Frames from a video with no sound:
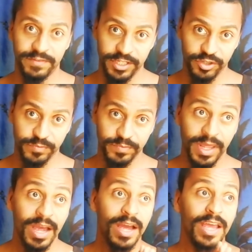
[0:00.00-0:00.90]
video.
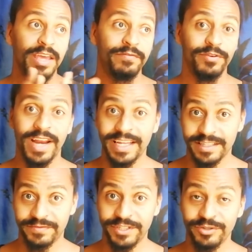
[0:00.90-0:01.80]
If you like
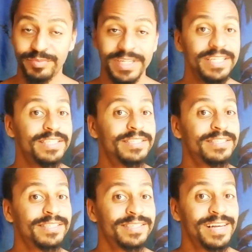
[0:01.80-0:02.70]
this video,
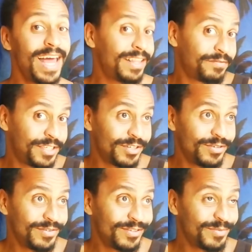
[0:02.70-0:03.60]
please like the
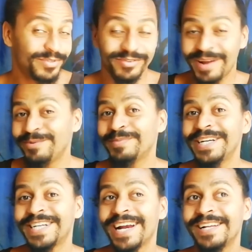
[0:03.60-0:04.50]
video, subscribe to my
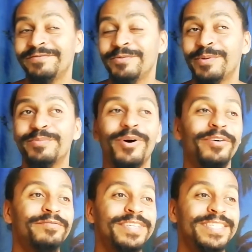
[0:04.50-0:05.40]
channel if you want more
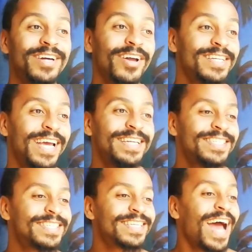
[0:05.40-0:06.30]
of these
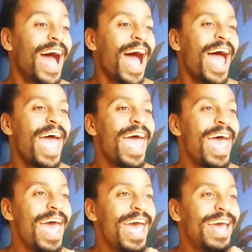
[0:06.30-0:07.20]
contents,
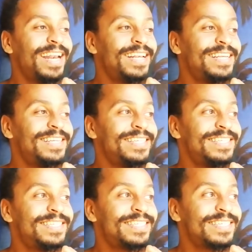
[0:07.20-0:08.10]

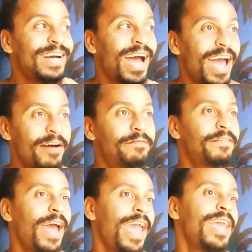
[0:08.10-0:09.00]
and have
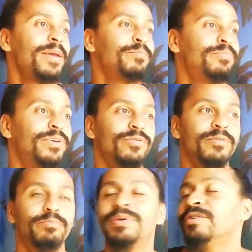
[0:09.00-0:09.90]
a
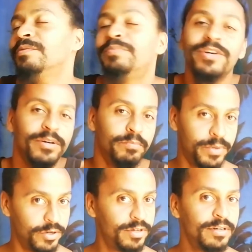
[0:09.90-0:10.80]
beautiful, beautiful, beautiful,
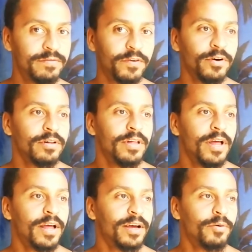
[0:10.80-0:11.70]
beautiful
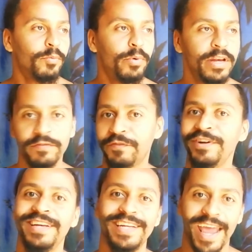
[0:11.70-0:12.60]

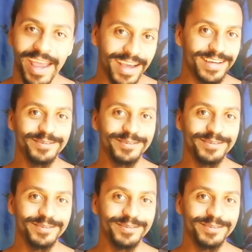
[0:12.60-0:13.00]
wind-free day.